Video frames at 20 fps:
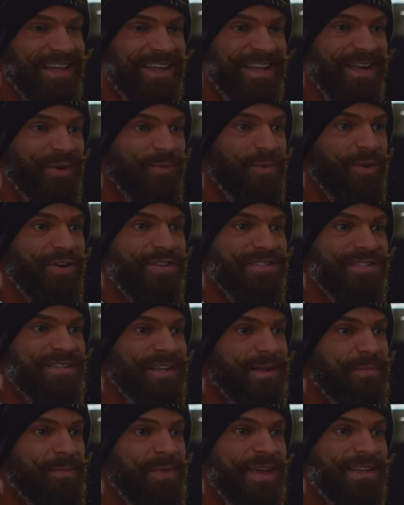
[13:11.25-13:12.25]
it was
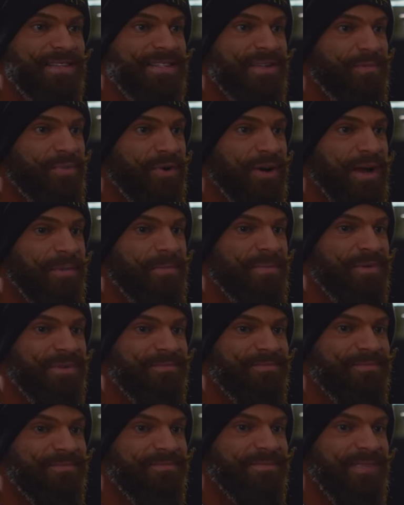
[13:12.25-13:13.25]
an amazing prep.
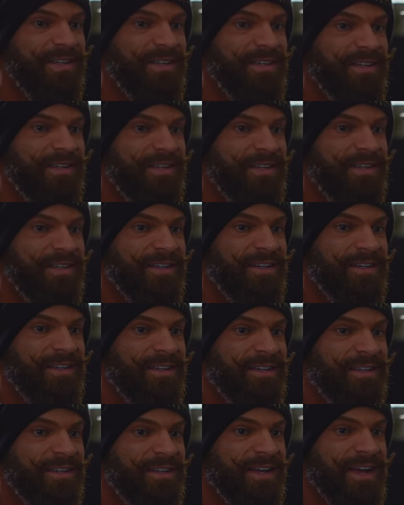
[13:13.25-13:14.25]

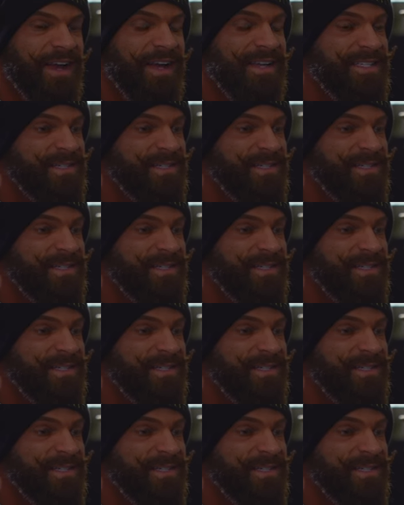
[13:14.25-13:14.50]
I